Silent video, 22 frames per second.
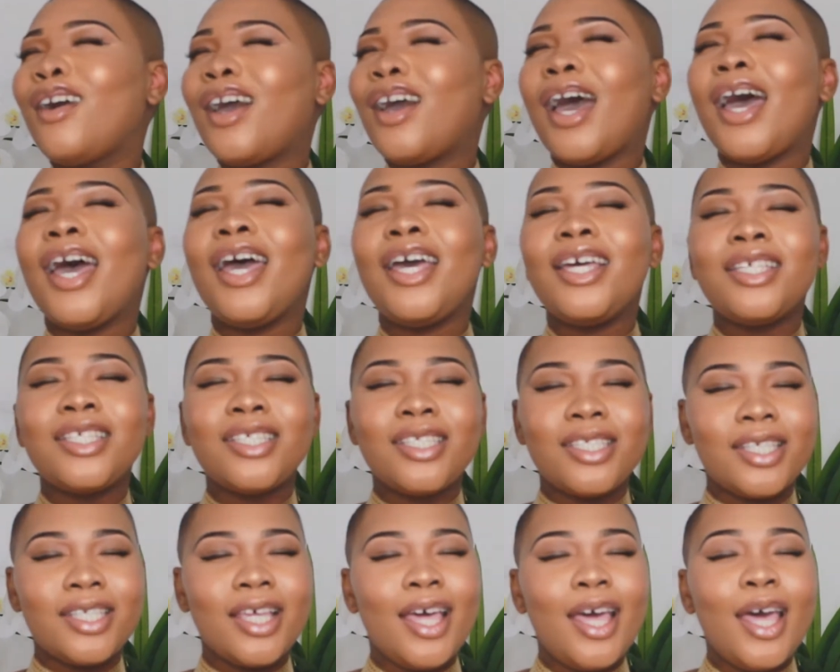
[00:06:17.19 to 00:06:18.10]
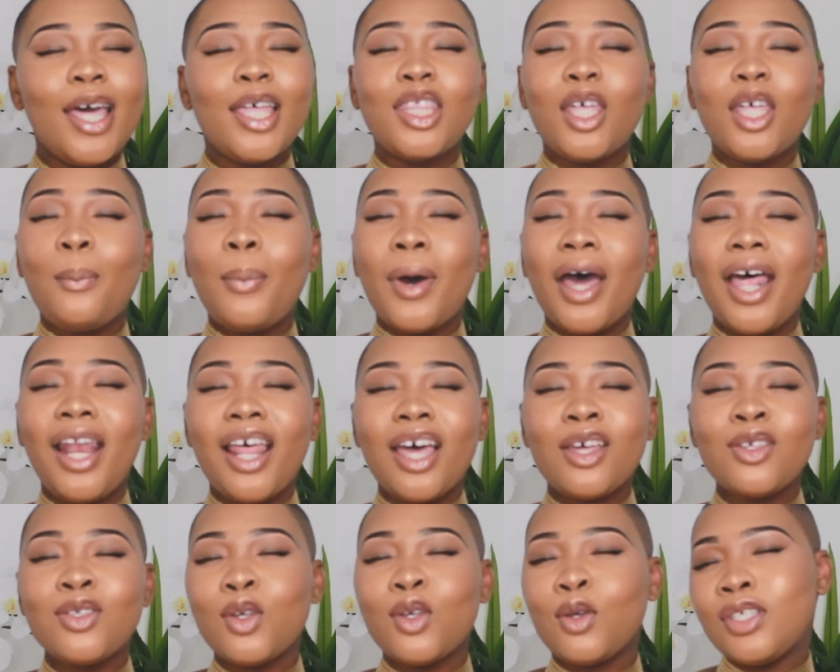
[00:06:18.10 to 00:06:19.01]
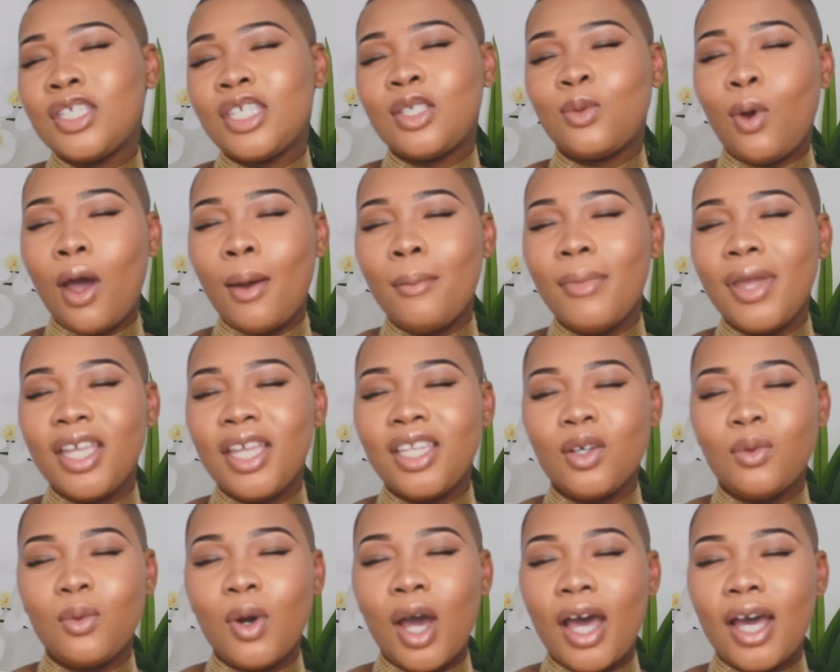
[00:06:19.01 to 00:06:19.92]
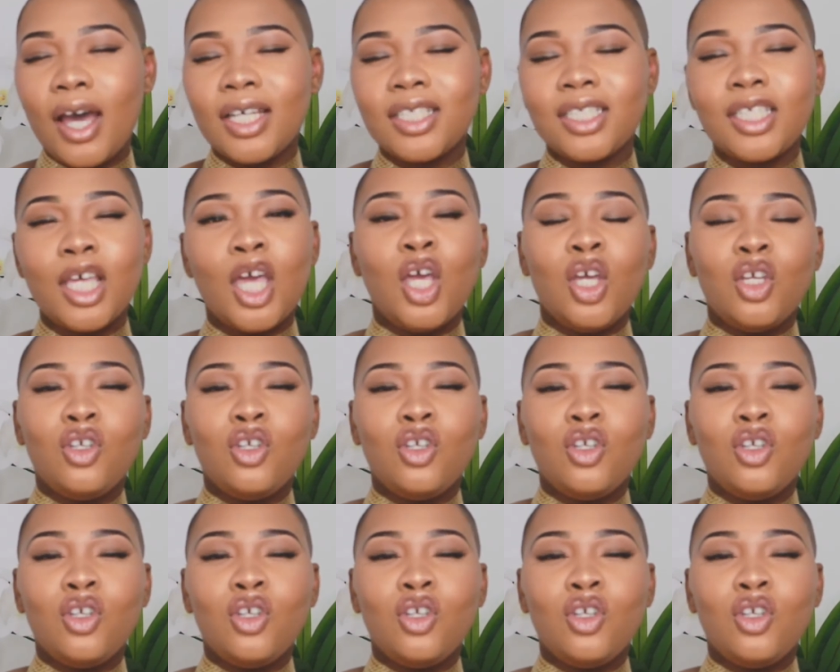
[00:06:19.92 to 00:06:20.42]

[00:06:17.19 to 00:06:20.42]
guys, the palazzos is what made it worse.